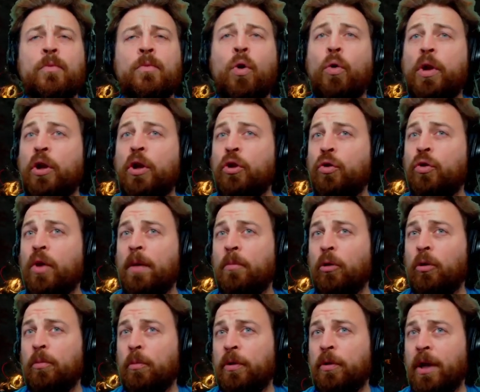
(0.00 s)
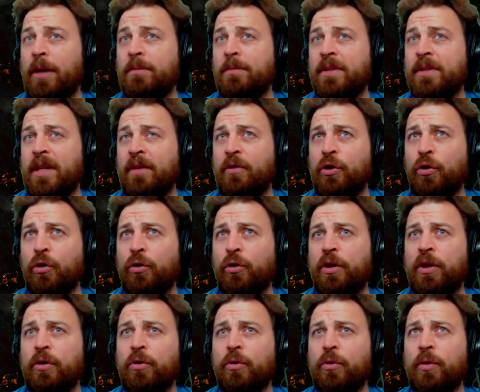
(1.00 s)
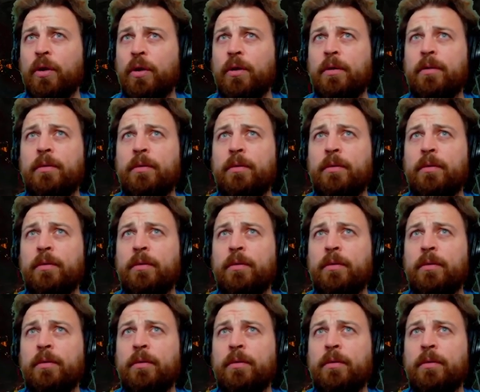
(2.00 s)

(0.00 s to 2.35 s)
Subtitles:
Oh, you can do that multiple times. Every turn you can do it.